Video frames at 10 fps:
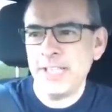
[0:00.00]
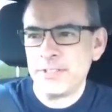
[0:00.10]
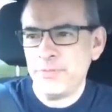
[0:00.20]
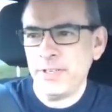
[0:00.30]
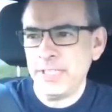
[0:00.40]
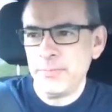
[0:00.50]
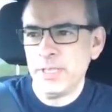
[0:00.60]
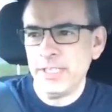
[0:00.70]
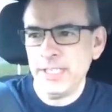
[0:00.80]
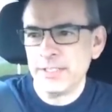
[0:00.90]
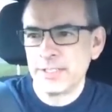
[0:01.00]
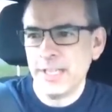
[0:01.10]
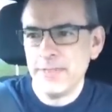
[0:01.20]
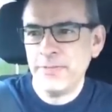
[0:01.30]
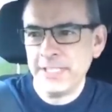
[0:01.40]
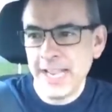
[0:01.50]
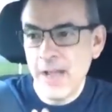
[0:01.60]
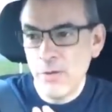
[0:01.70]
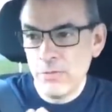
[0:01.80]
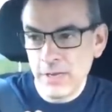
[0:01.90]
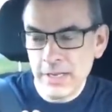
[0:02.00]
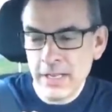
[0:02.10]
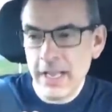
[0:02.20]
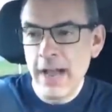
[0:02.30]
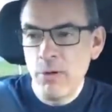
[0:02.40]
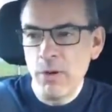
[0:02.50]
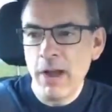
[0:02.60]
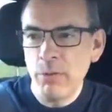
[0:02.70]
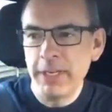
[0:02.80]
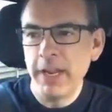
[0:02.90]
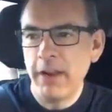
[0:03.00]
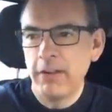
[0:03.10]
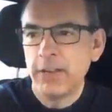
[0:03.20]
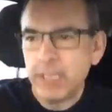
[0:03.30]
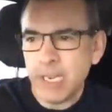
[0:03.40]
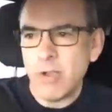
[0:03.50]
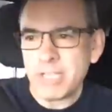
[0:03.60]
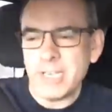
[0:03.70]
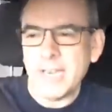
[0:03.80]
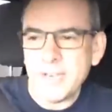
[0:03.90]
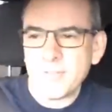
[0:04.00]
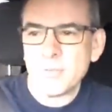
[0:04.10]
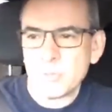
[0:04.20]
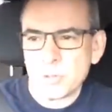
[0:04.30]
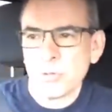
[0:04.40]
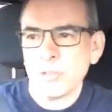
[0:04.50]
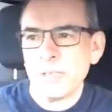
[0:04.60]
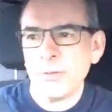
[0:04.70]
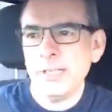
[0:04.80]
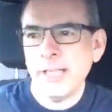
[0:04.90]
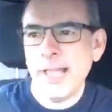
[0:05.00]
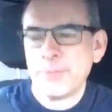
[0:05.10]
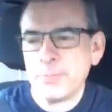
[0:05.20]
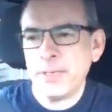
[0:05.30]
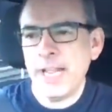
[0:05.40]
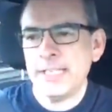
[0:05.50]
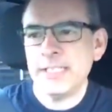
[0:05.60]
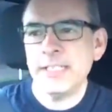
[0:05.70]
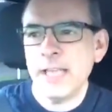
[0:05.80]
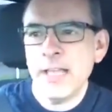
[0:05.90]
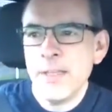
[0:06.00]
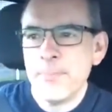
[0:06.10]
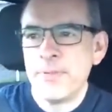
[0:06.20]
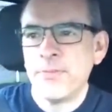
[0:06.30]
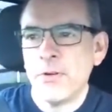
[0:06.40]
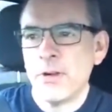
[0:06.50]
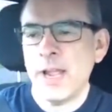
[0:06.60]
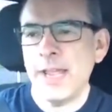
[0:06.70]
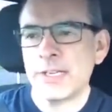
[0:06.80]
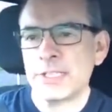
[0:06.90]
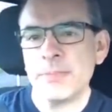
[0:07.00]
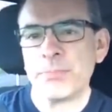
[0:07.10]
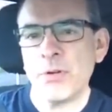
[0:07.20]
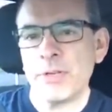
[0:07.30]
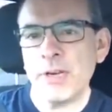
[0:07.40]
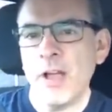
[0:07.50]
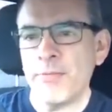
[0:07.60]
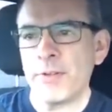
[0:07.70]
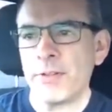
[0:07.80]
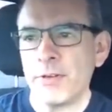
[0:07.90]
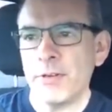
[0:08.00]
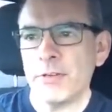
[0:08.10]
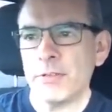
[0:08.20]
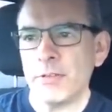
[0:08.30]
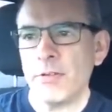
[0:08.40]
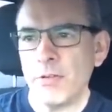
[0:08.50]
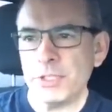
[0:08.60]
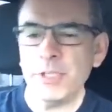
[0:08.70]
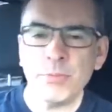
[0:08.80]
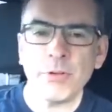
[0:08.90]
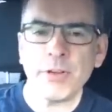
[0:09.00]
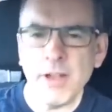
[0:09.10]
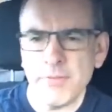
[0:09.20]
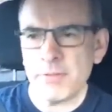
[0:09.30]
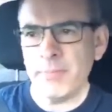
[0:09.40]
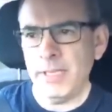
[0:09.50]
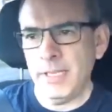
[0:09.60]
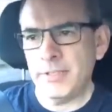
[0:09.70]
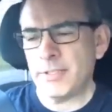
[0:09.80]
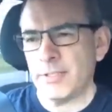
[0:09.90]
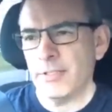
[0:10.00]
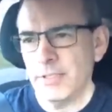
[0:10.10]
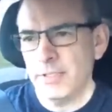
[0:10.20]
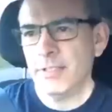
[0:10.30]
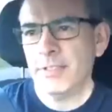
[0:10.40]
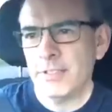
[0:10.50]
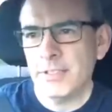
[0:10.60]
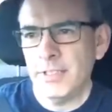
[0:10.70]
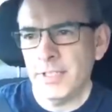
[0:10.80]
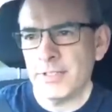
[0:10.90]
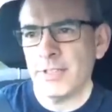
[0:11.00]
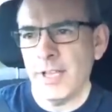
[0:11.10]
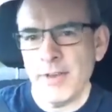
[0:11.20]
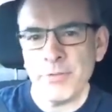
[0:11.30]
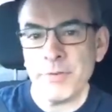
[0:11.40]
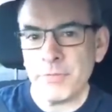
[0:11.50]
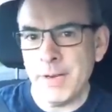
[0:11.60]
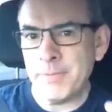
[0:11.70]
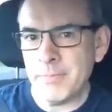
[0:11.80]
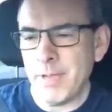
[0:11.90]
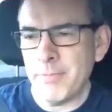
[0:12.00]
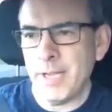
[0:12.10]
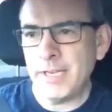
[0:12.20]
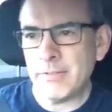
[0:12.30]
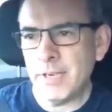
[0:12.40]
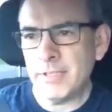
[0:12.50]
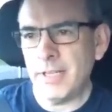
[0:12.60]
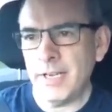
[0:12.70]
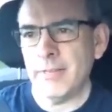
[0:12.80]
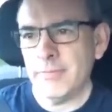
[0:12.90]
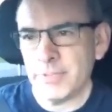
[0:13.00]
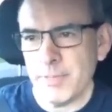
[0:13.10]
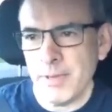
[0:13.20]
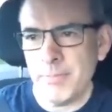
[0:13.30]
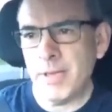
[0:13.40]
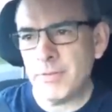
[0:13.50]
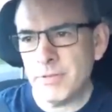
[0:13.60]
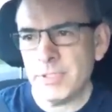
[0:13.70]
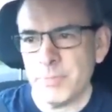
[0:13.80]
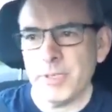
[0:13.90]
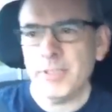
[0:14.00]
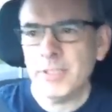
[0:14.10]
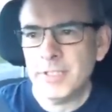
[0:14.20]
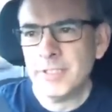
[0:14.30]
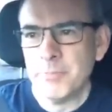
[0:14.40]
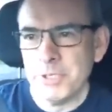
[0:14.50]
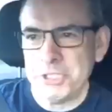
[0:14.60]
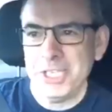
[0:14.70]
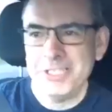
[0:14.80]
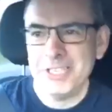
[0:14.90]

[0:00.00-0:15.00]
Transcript: I don't want to say it's funny, but it's kind of funny how we are. Now, again, I never truly relapsed, but I did, before I actually broke it off with her, or she broke it off with me, I've reframed it in my mind, right, that I set my boundaries, but